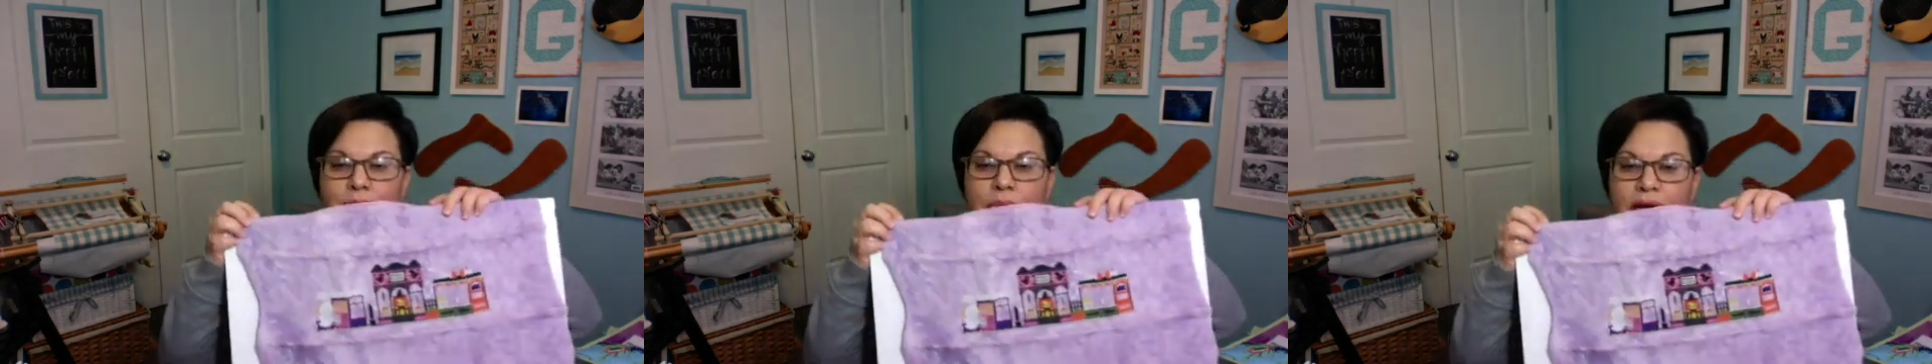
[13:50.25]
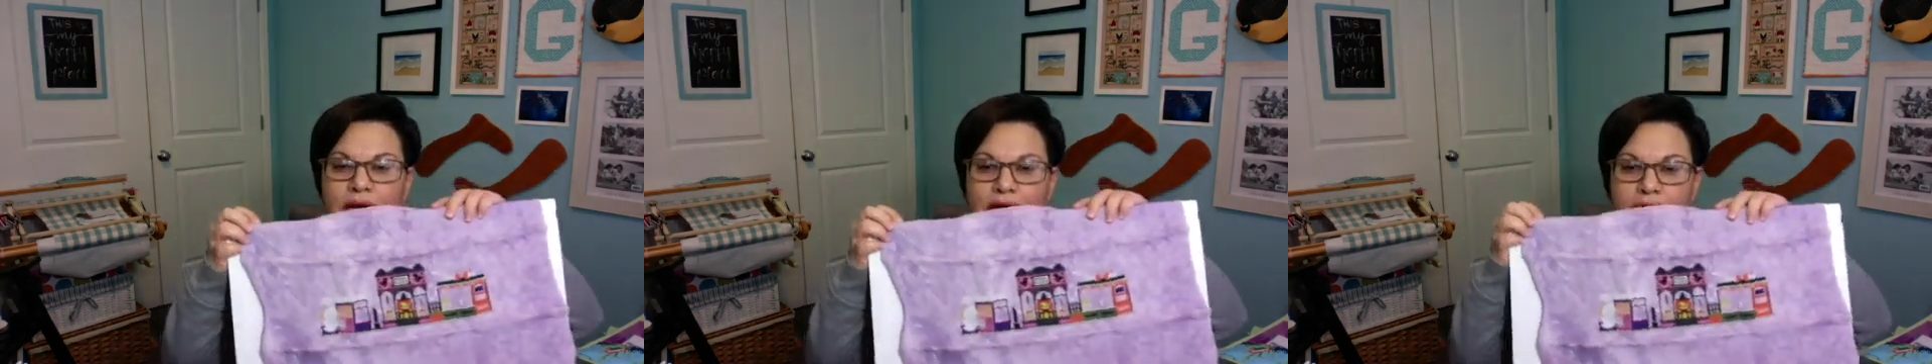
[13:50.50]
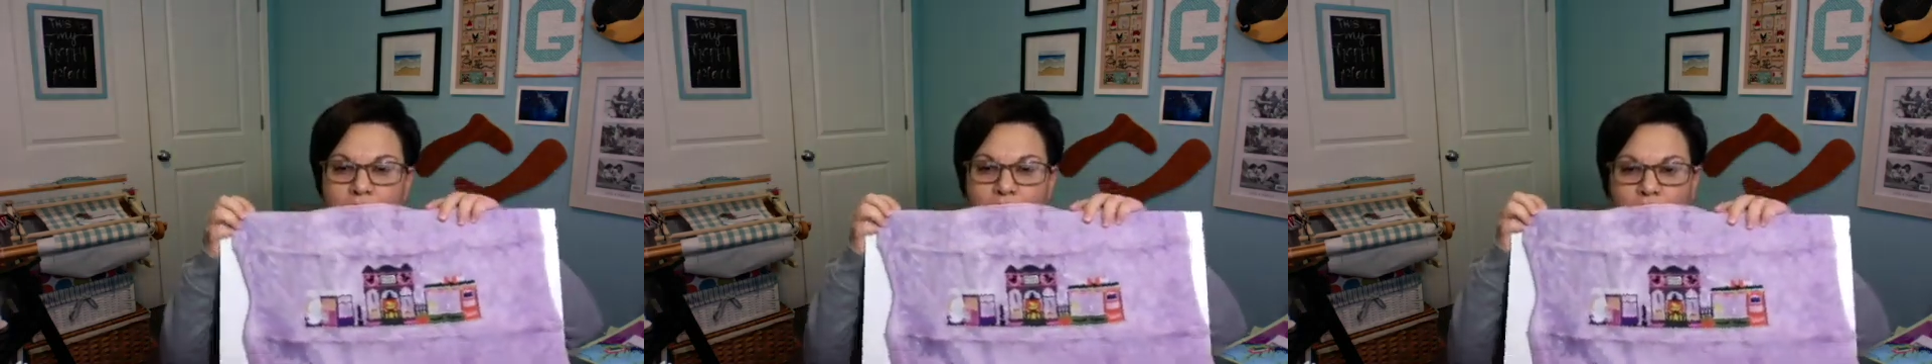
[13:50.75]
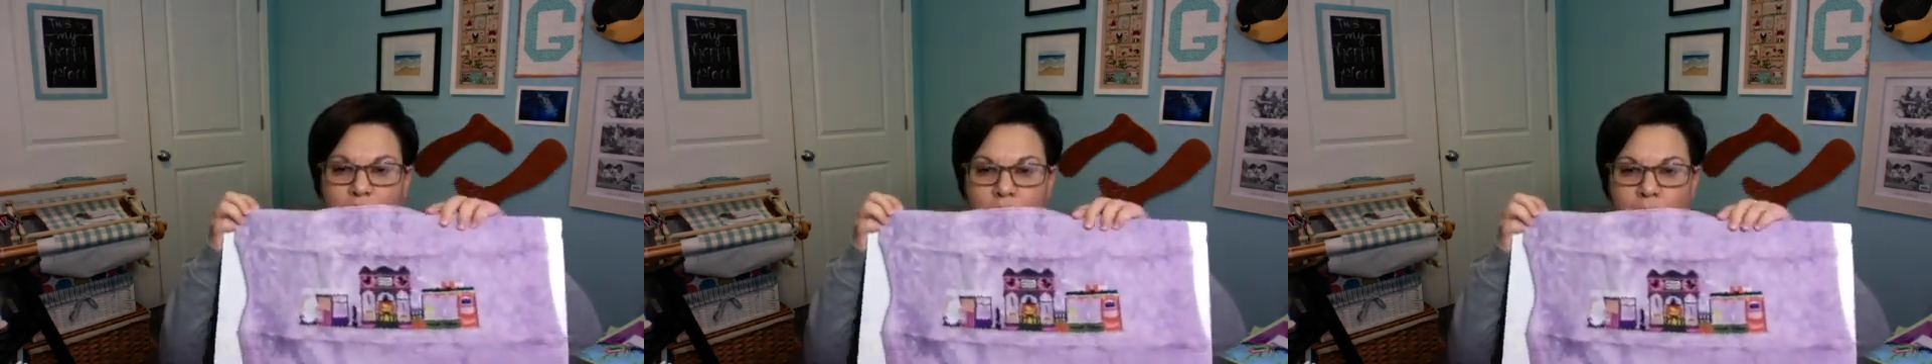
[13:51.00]
but it
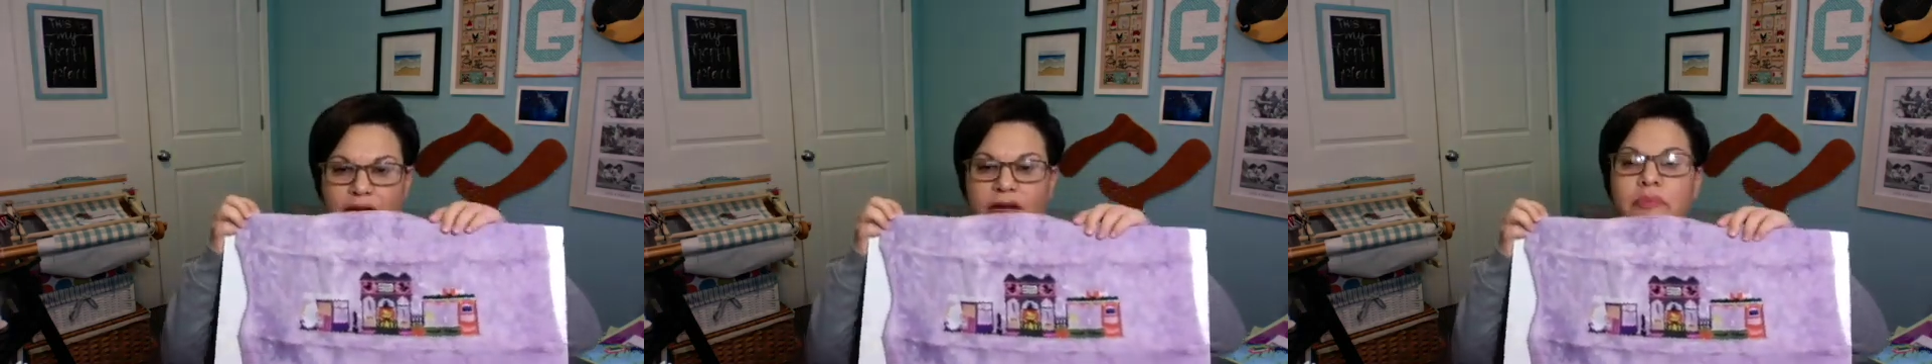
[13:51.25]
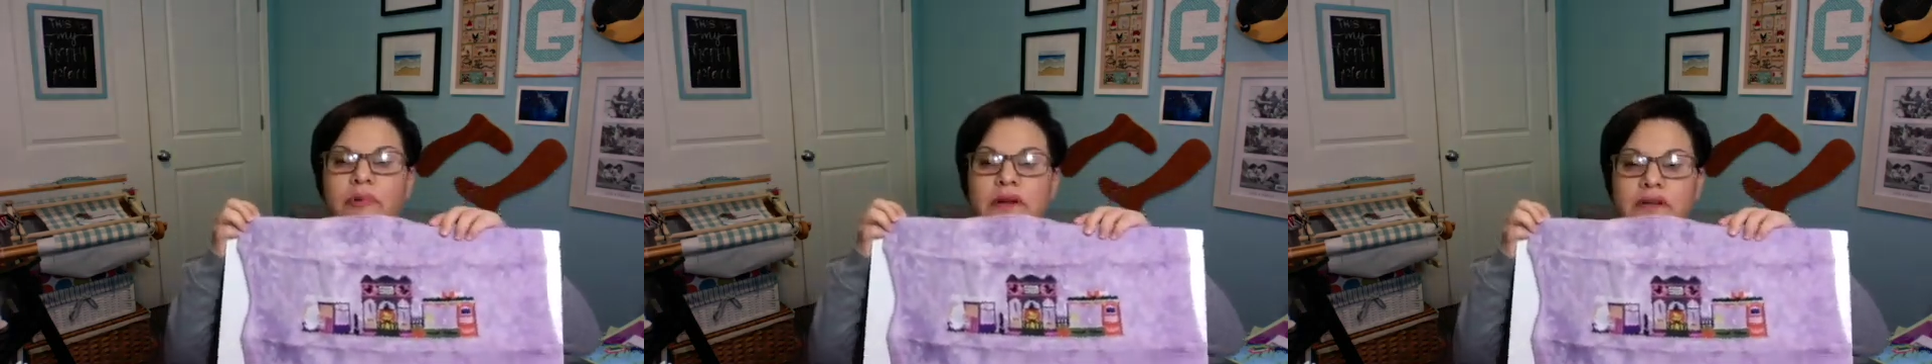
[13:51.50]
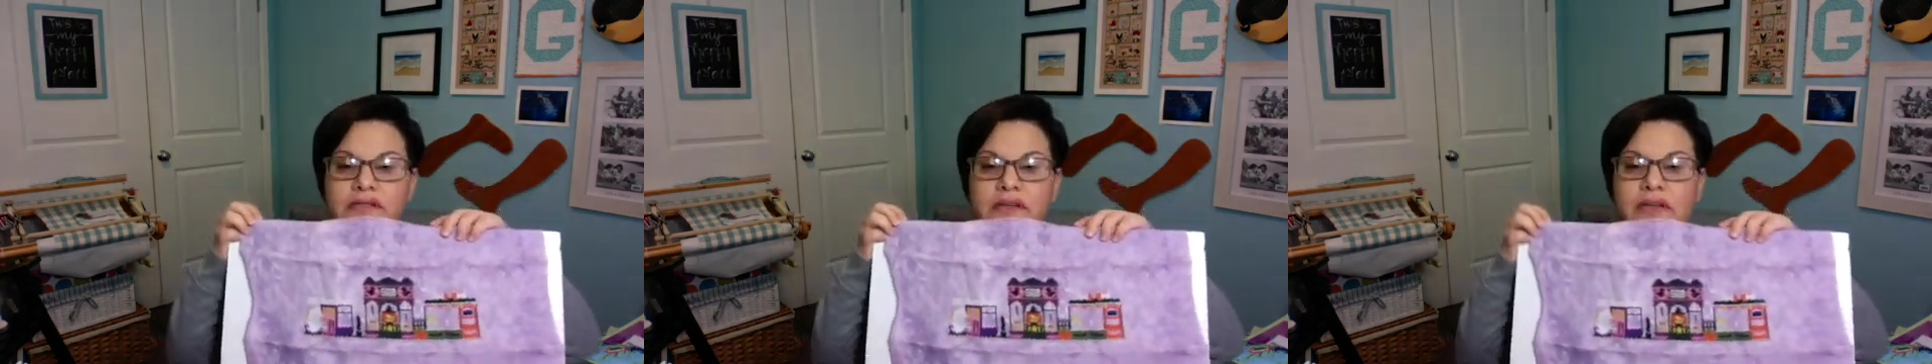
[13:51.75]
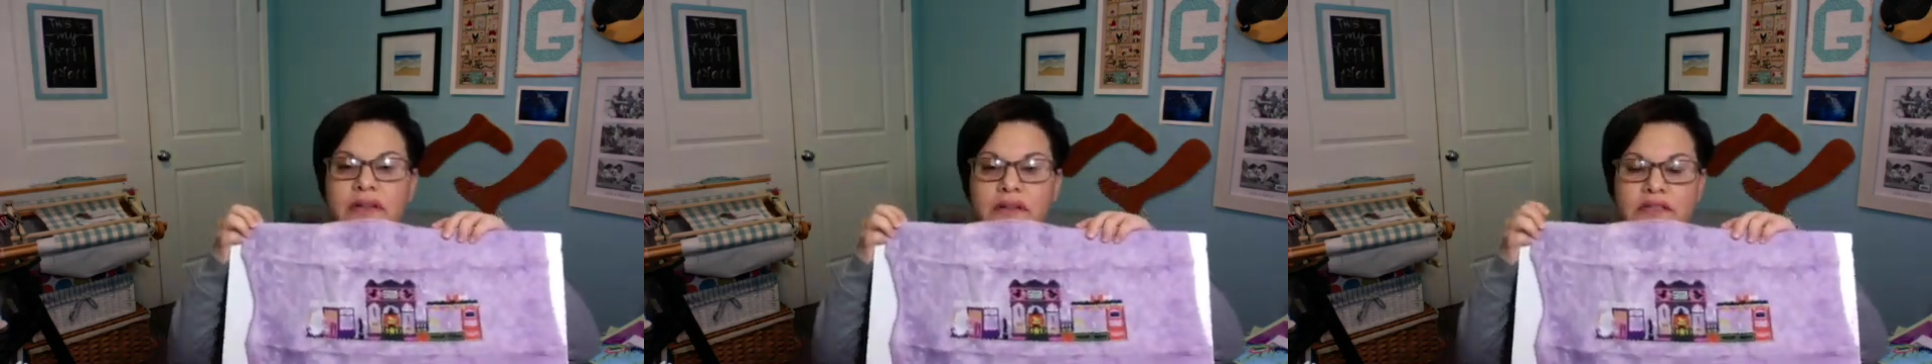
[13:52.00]
will make an appearance
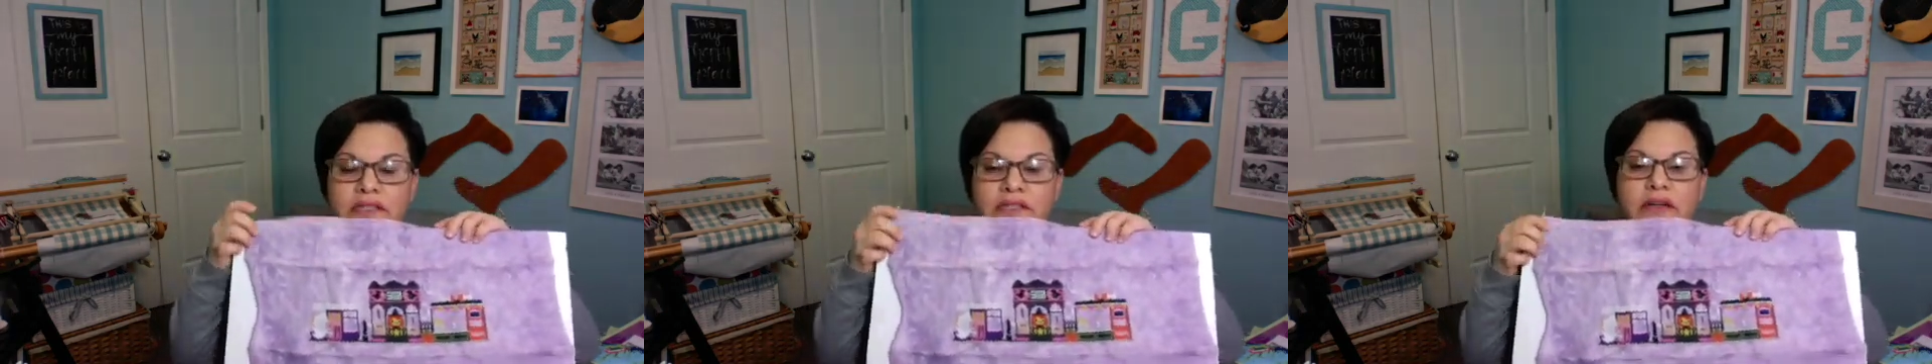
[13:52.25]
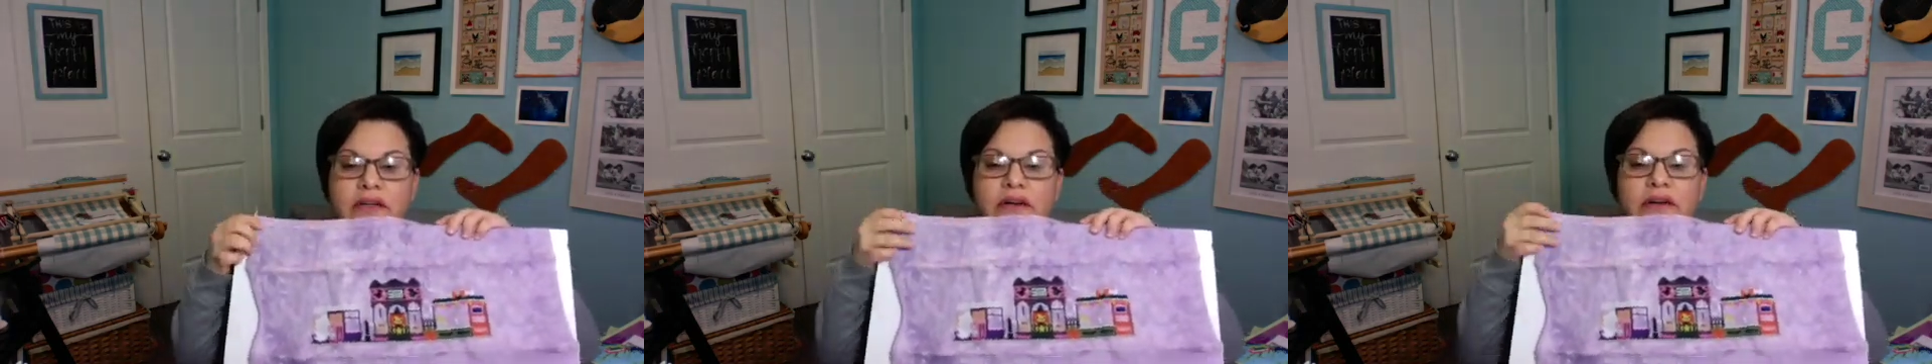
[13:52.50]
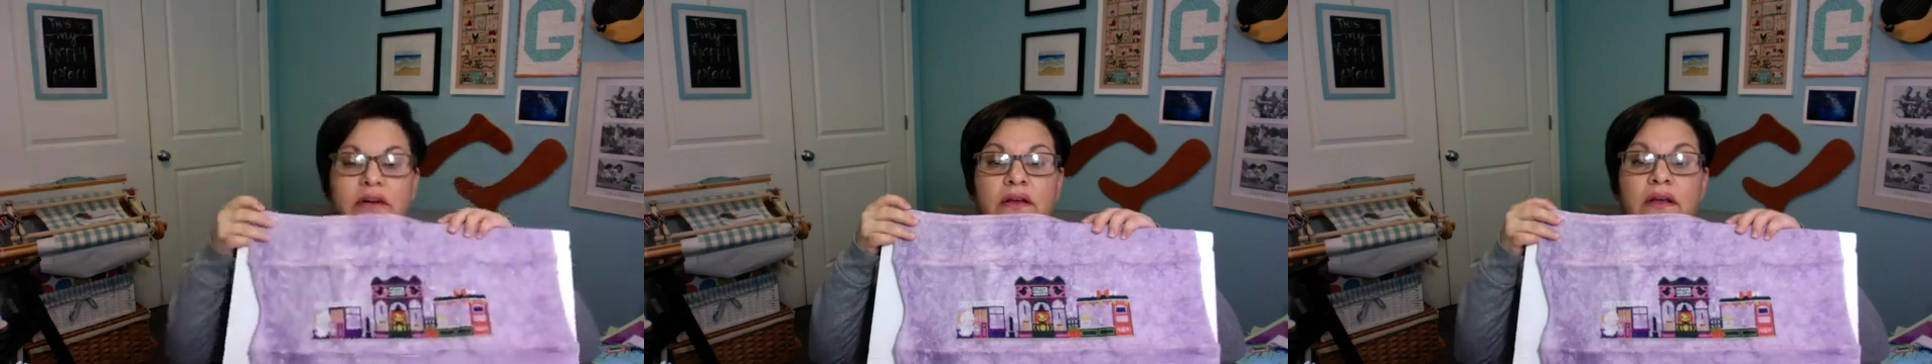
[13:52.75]
again this year.